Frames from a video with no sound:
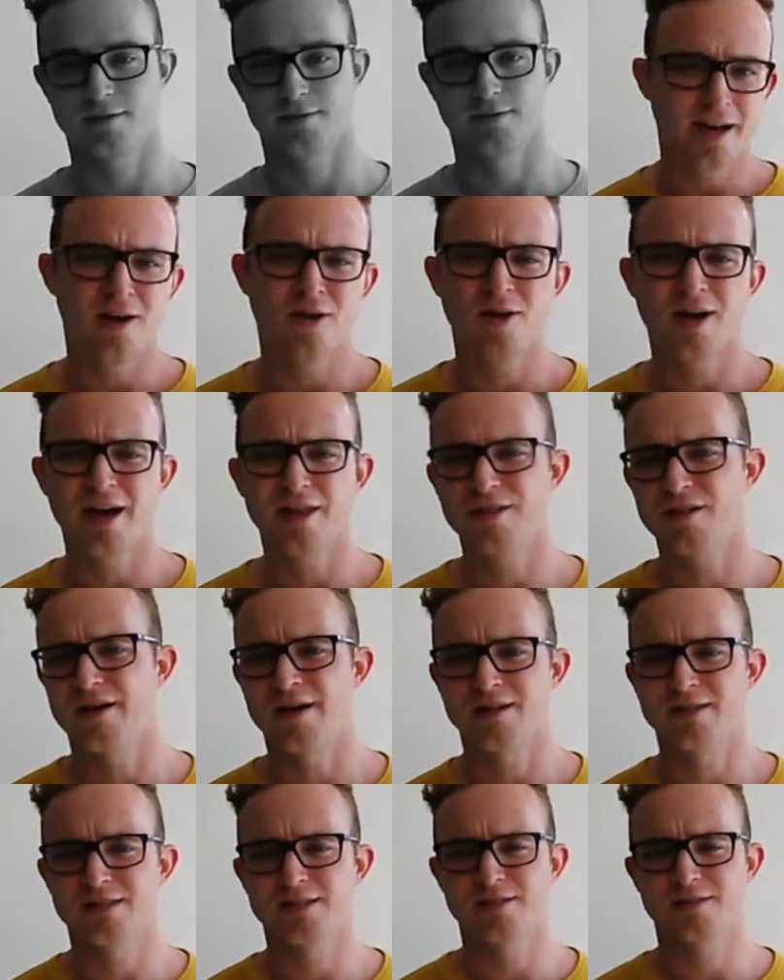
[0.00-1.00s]
Now, I
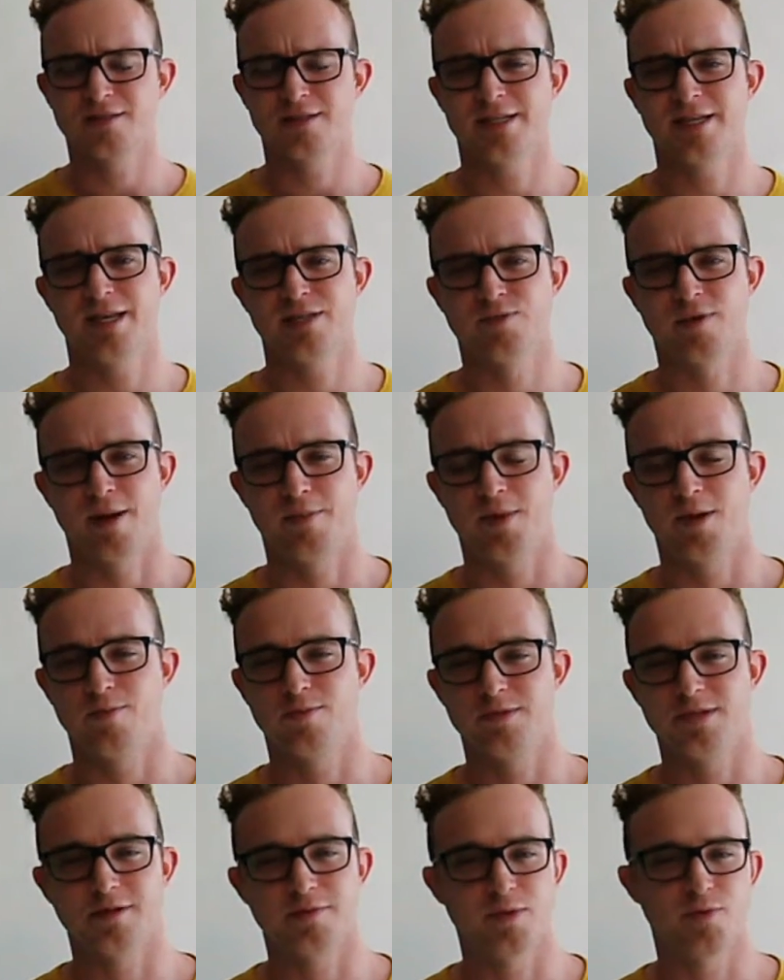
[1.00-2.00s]
thought today's wrap-up
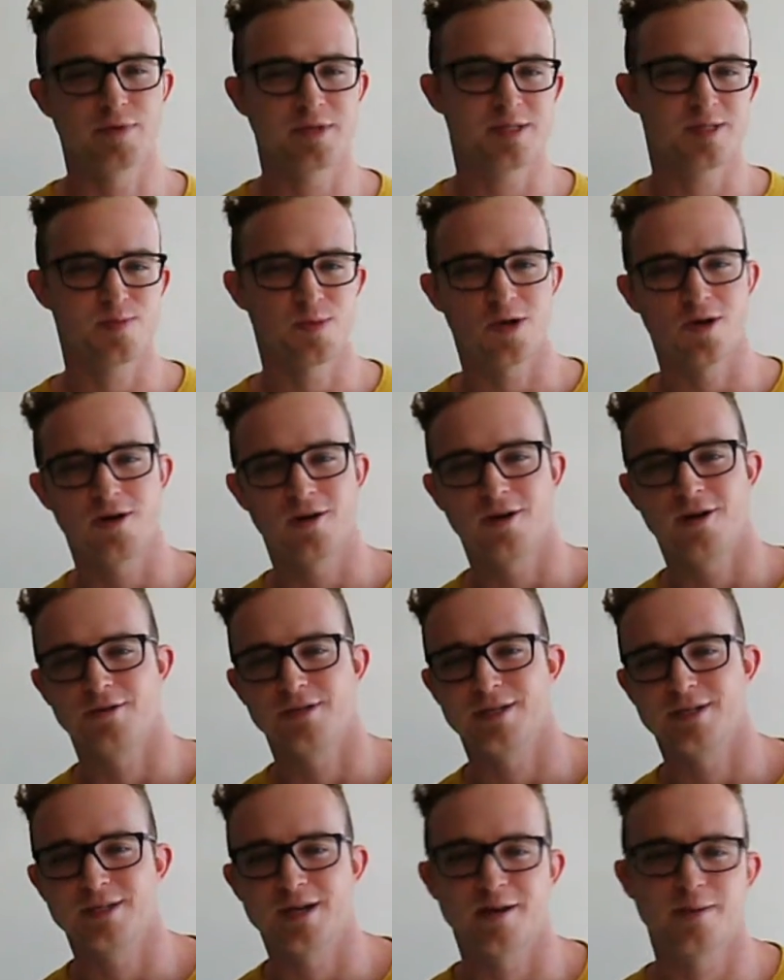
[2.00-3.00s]
was gonna be really small. I was
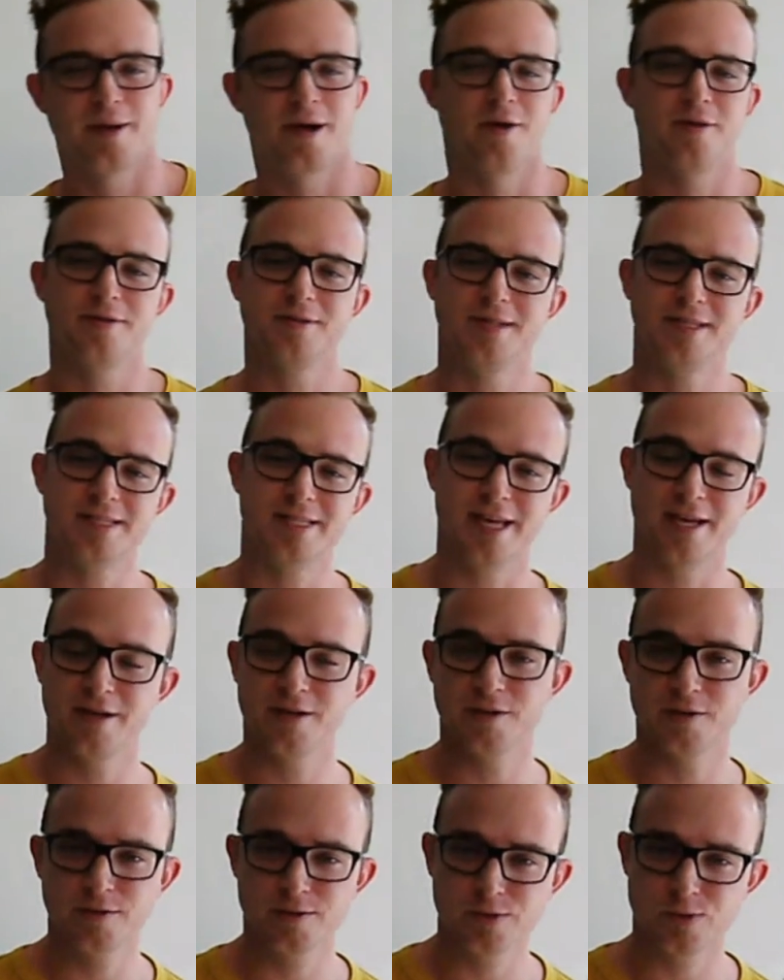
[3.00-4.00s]
gonna talk about
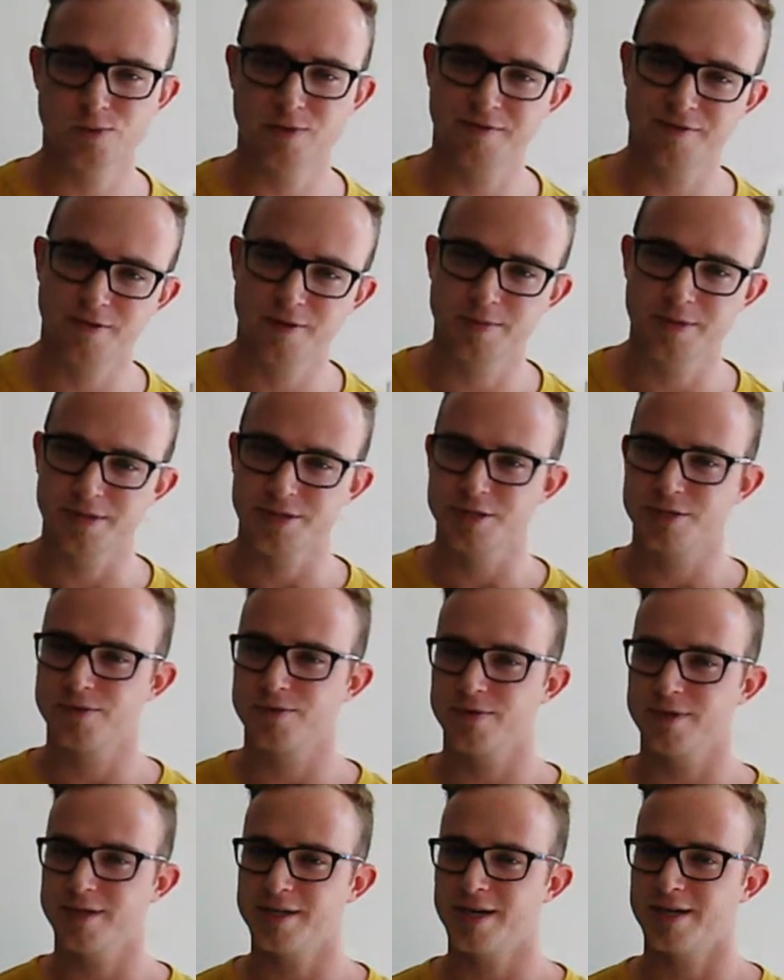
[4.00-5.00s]
Nintendo's refurbished
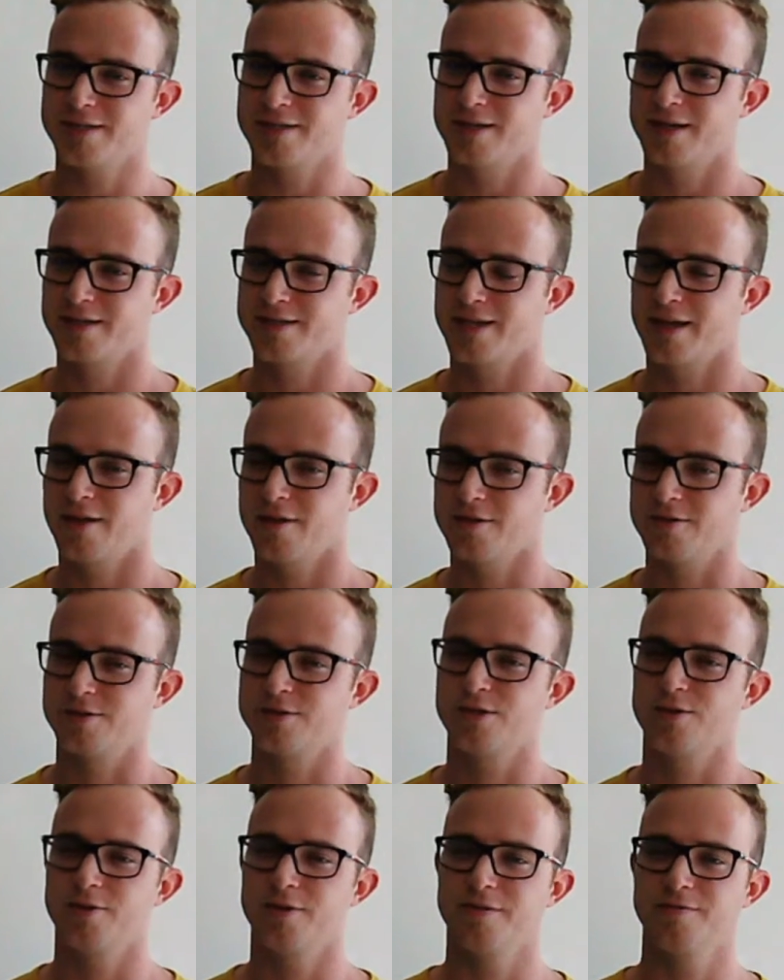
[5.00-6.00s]
3DS
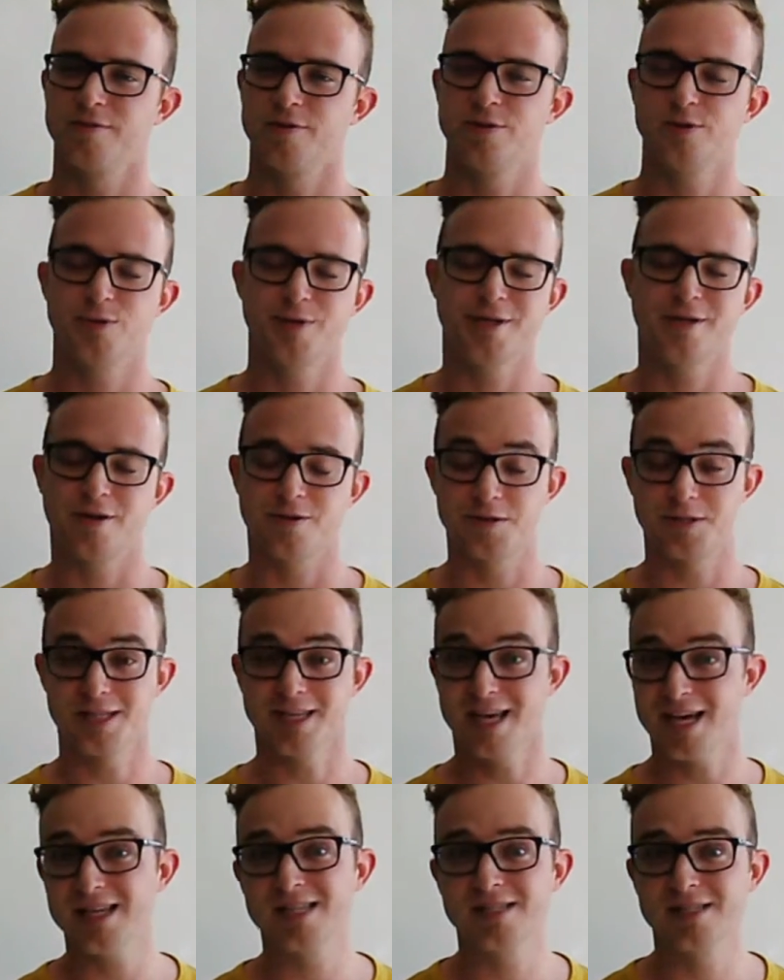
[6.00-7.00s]
XLs going for $20
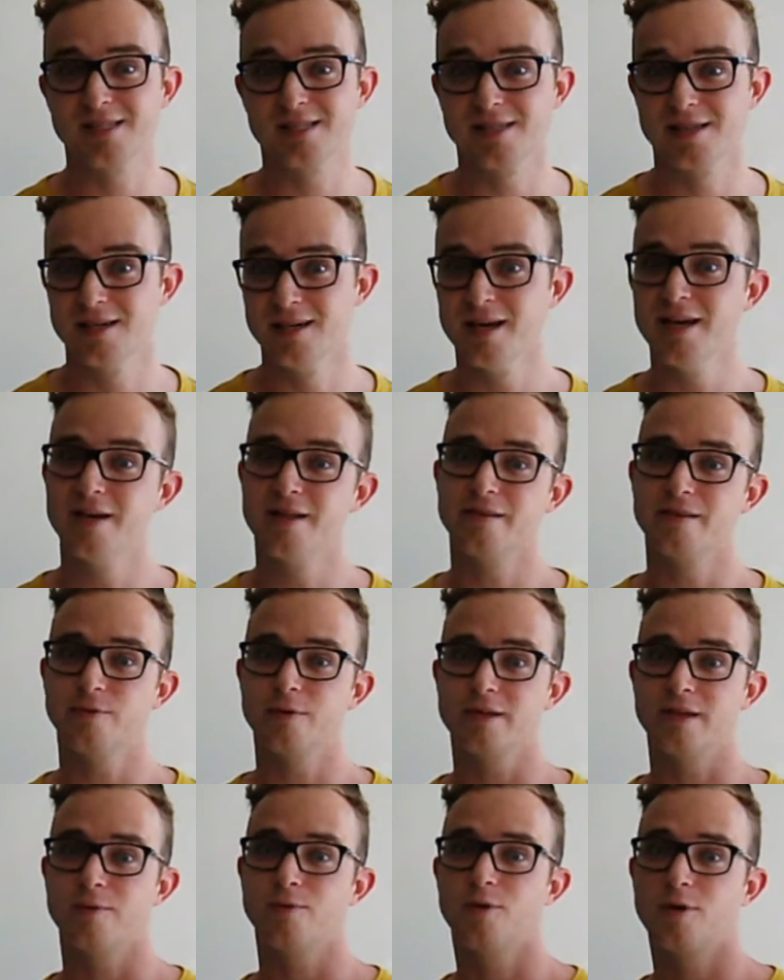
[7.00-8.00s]
less
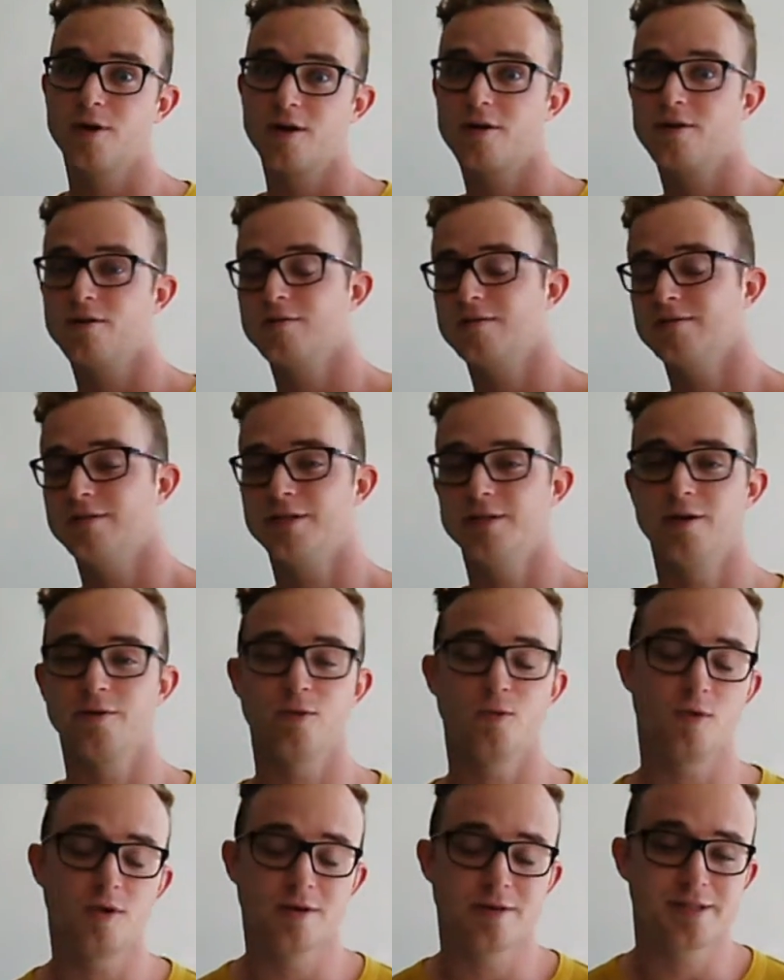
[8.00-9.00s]
what they were, you know,
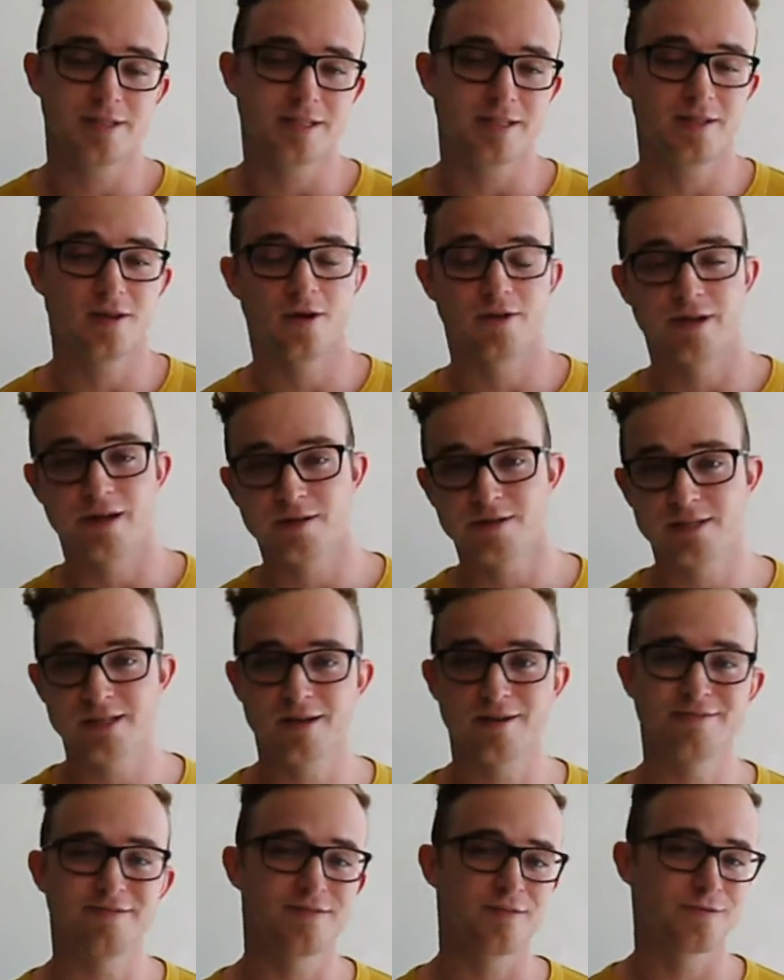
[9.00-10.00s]
the warranty, all that other
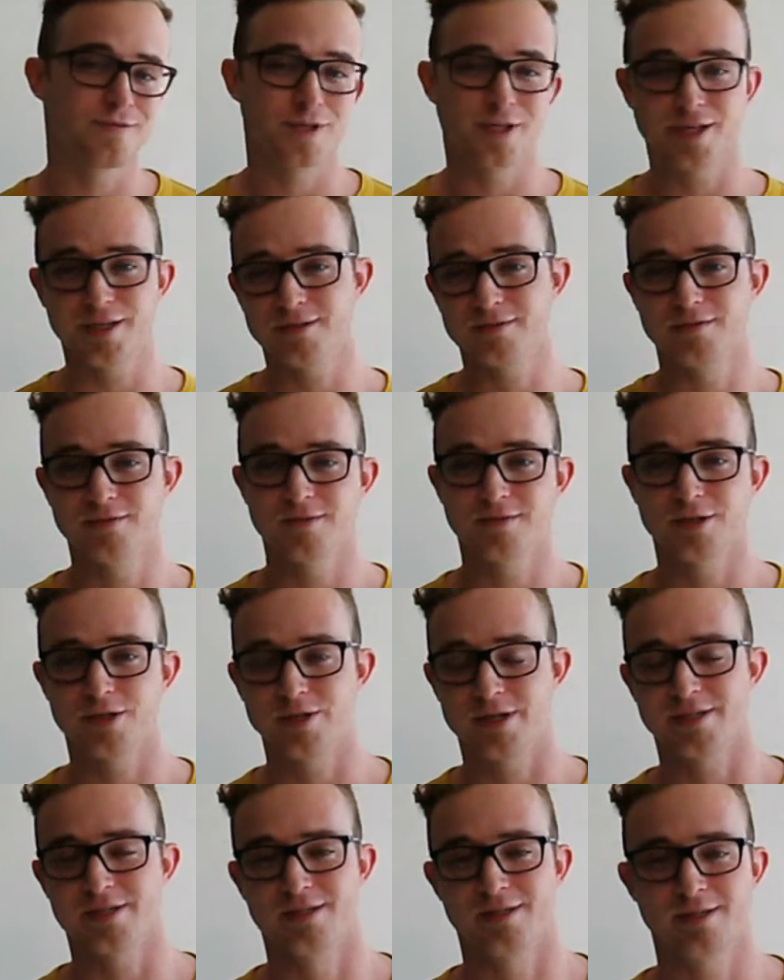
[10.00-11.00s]
stuff. I've already
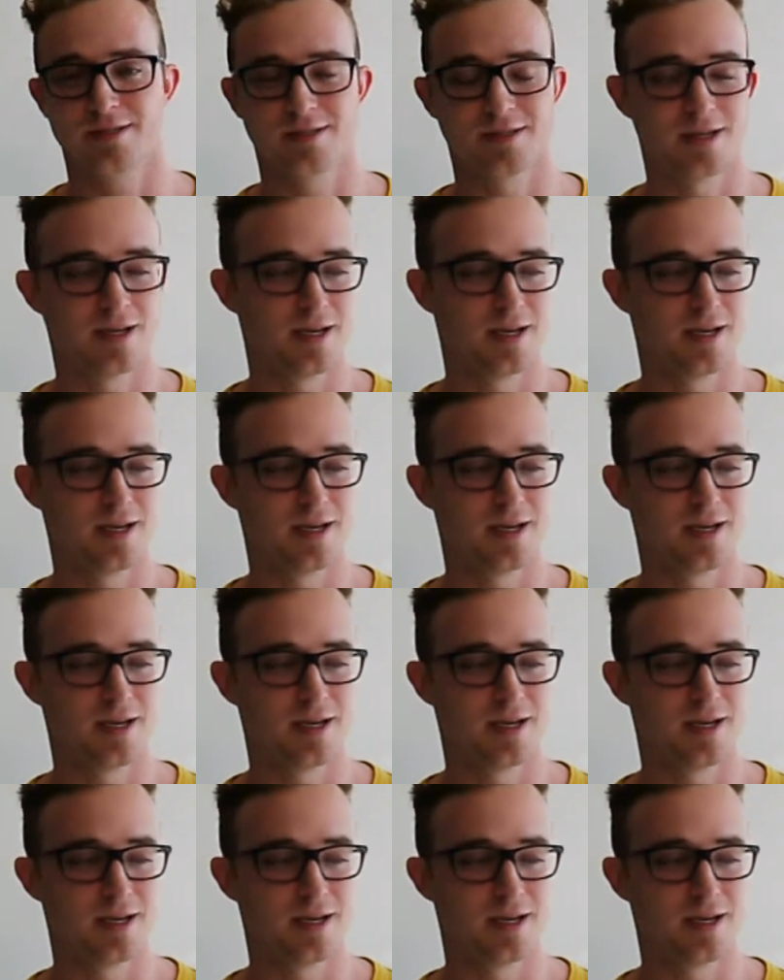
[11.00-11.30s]
addressed this.